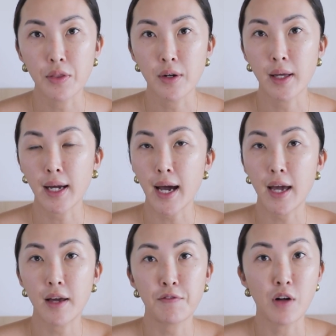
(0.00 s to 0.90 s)
They're like,
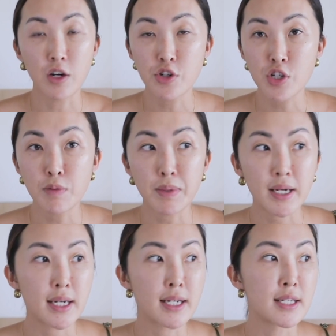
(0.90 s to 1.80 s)
I followed you
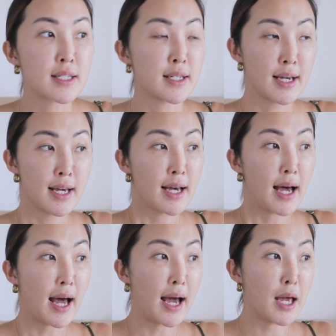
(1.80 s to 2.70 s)
because
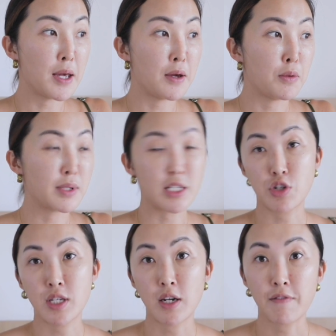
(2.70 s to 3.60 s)
I was
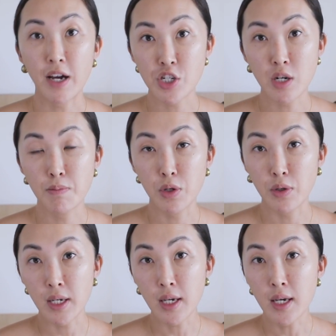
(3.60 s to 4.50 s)
interested in fashion and
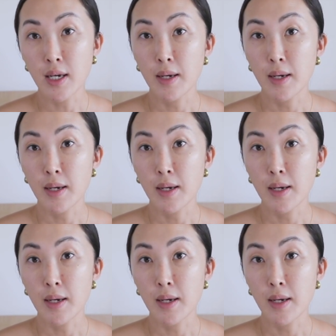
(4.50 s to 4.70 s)
beauty,